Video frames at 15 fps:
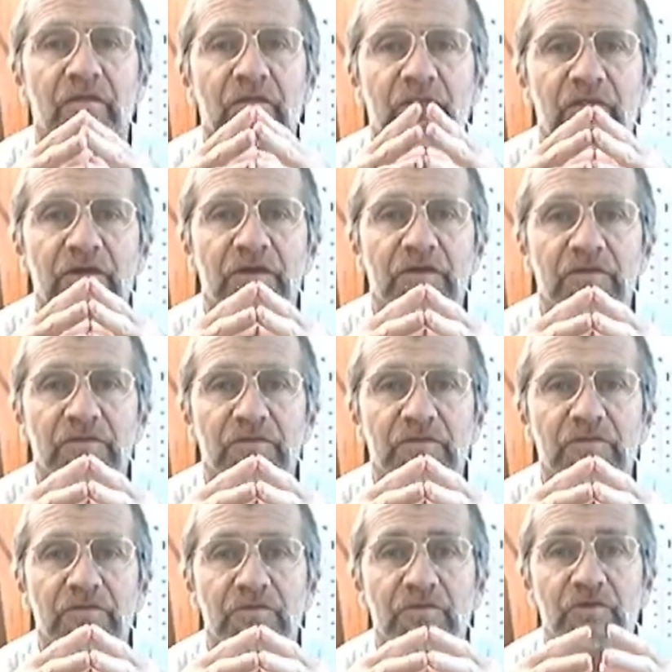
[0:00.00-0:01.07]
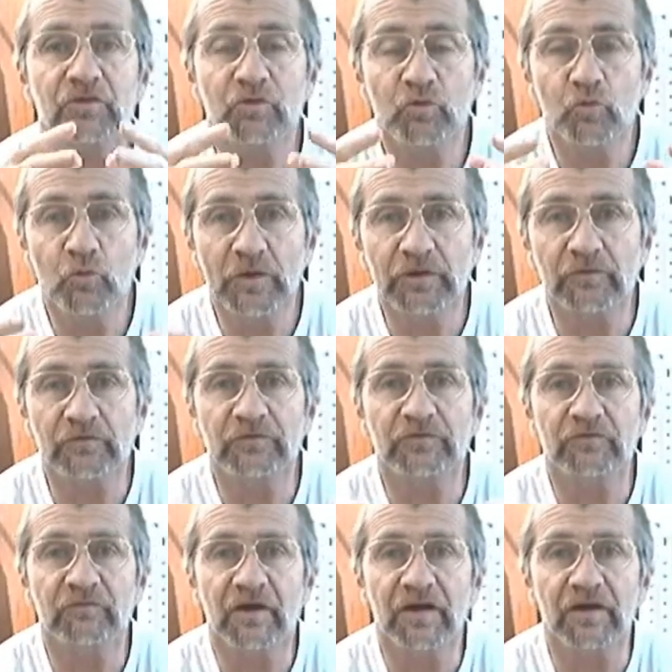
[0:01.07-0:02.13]
then you will
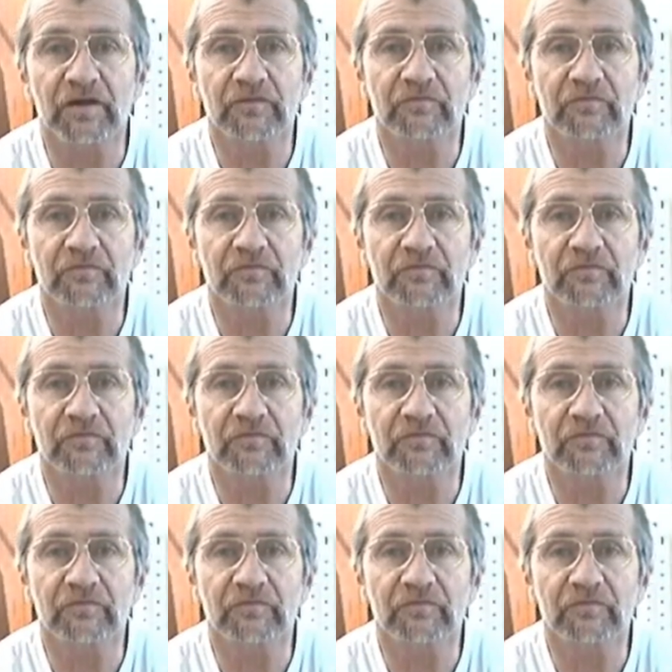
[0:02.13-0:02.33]
survive.